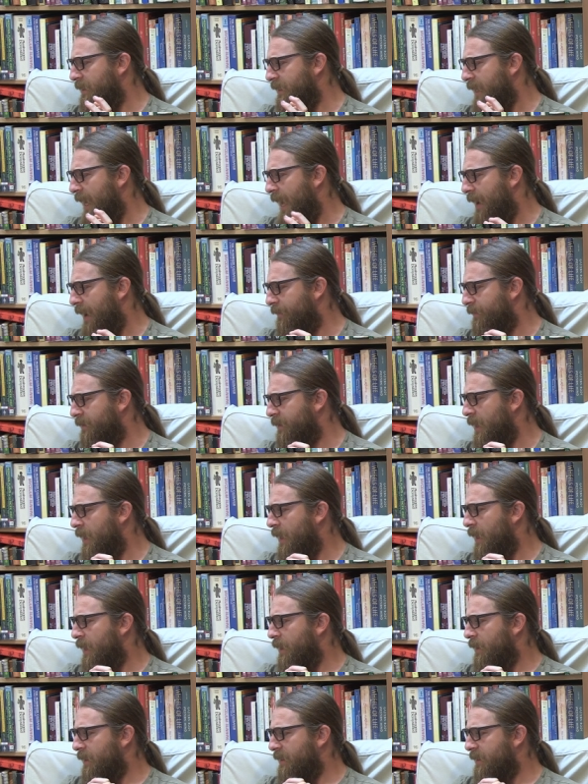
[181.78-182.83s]
salves.
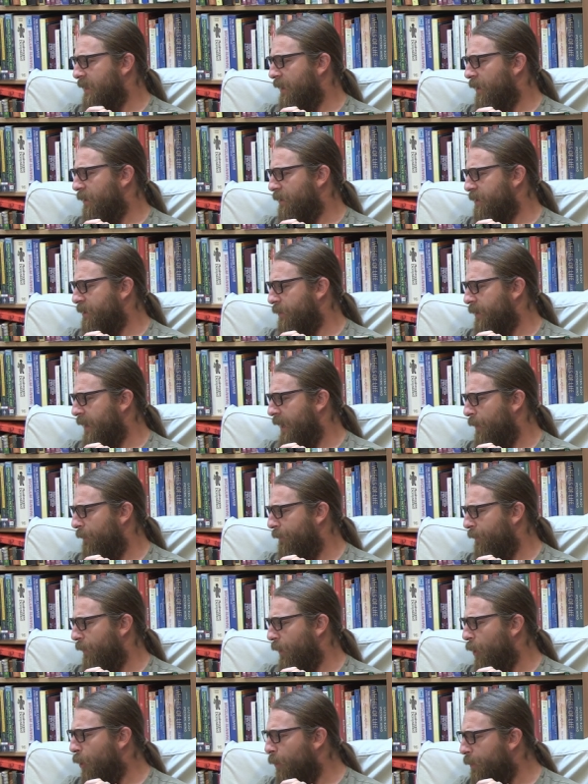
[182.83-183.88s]
Does that also count
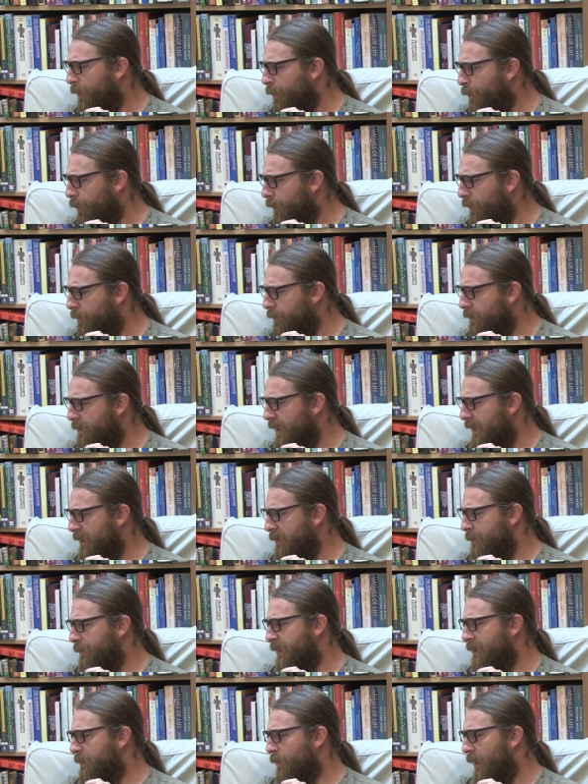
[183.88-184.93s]
for open wounds, as
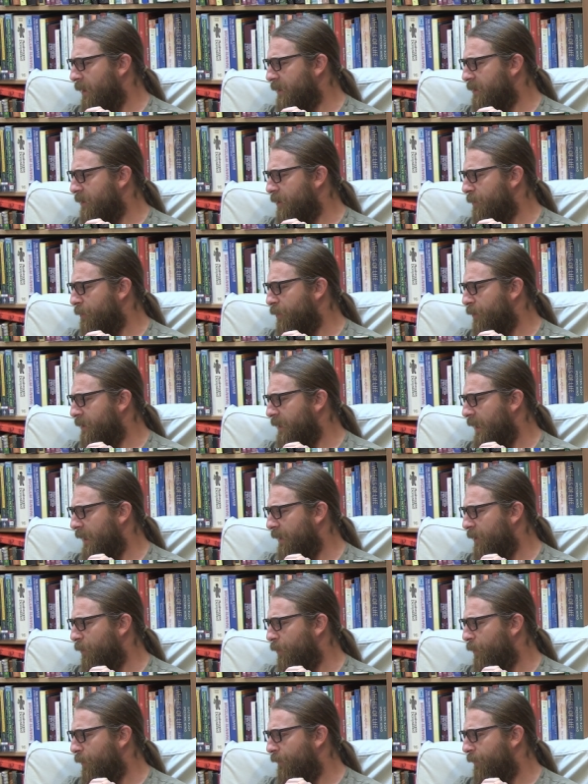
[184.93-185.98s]
beeswax could protect
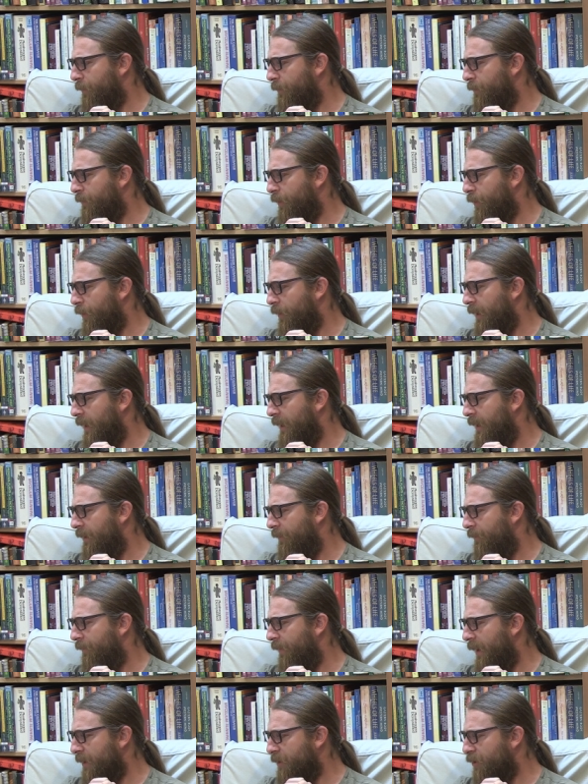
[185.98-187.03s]
the wound from dirt and
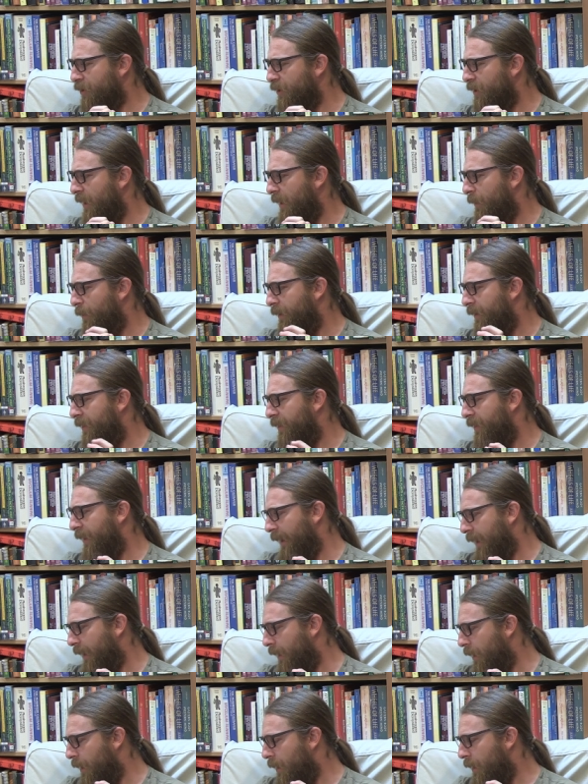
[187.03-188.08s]
infection, I would
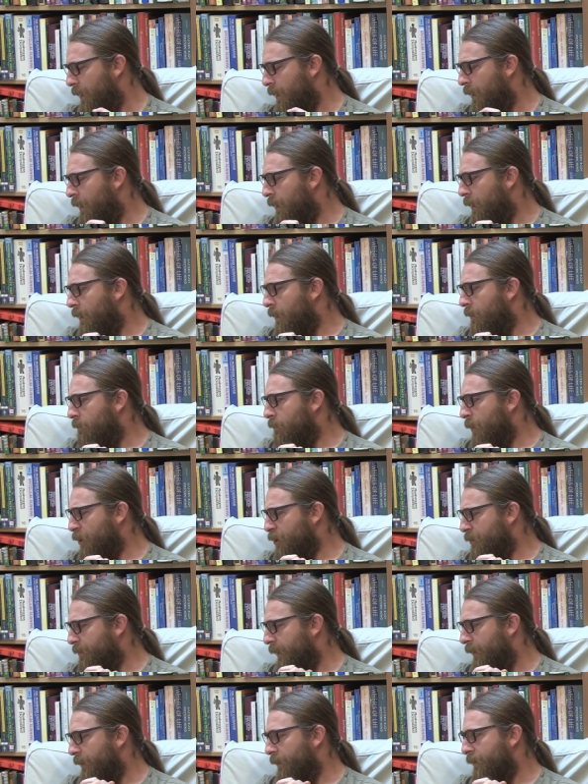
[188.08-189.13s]
think?
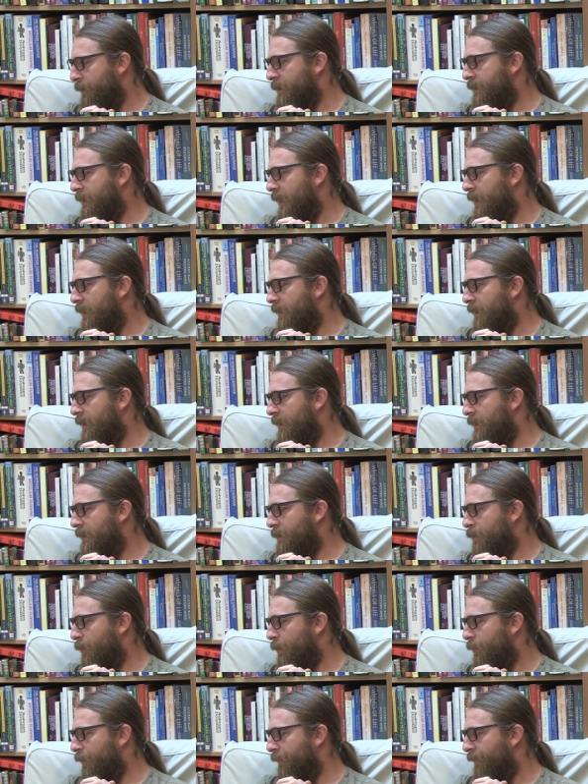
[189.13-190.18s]
Marshmallow, you stated that this
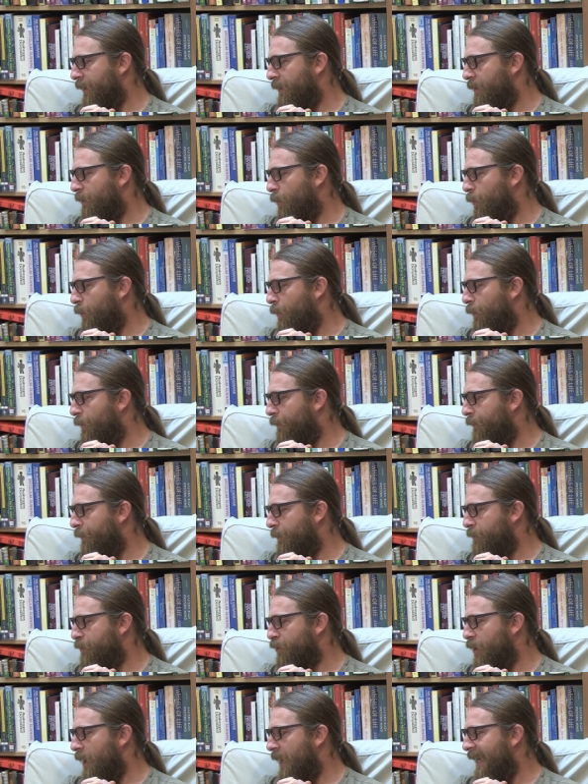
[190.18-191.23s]
will prevent the wound from
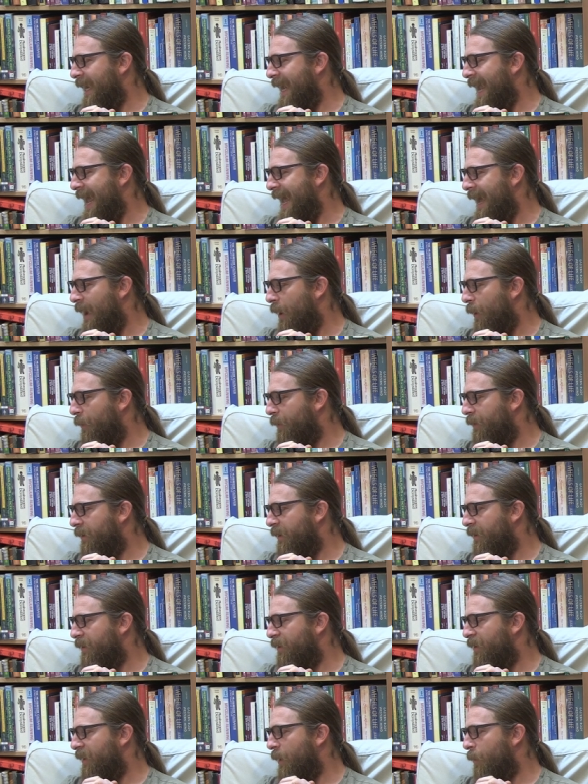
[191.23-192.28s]
drying out.
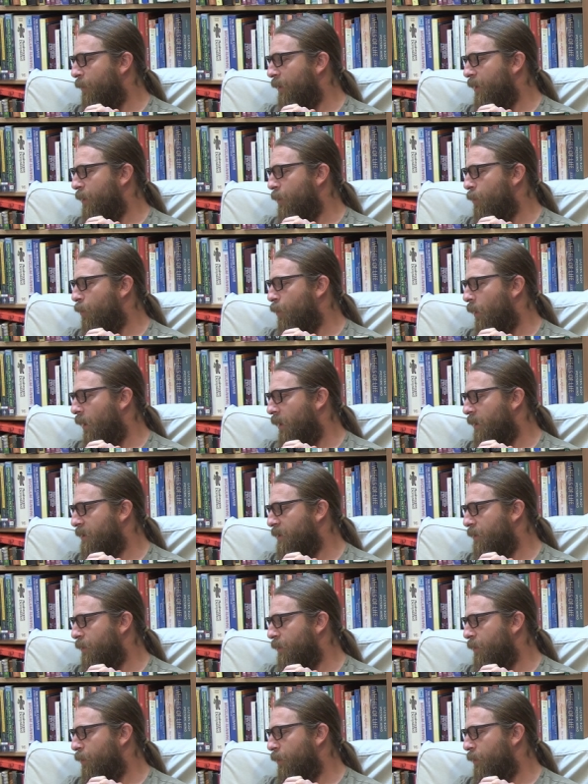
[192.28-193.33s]
Isn't that what you want
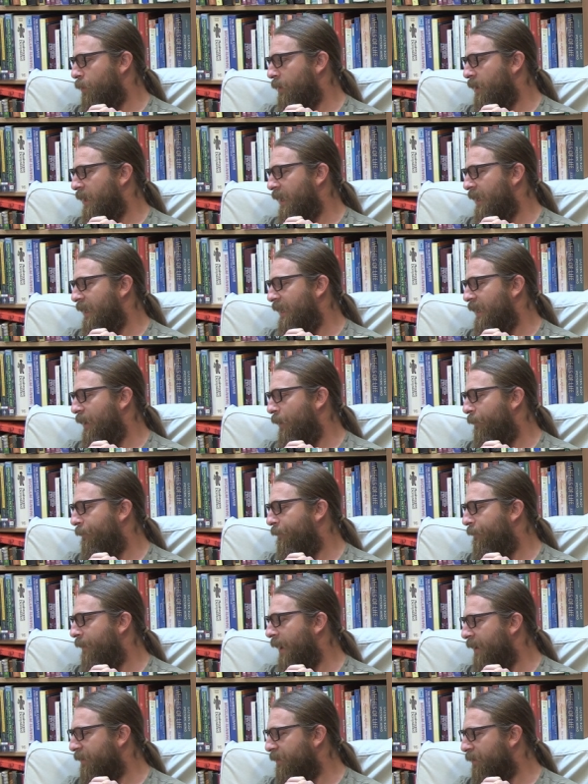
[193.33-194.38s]
so the wound can heal
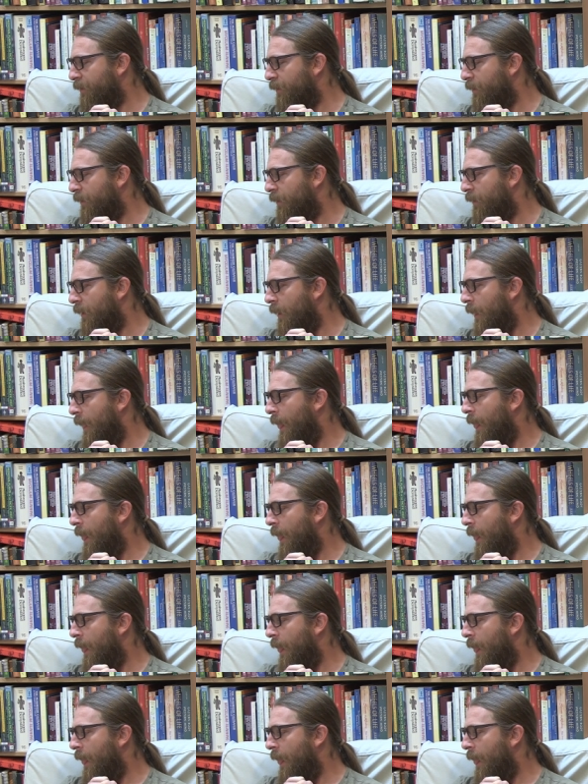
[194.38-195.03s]
faster?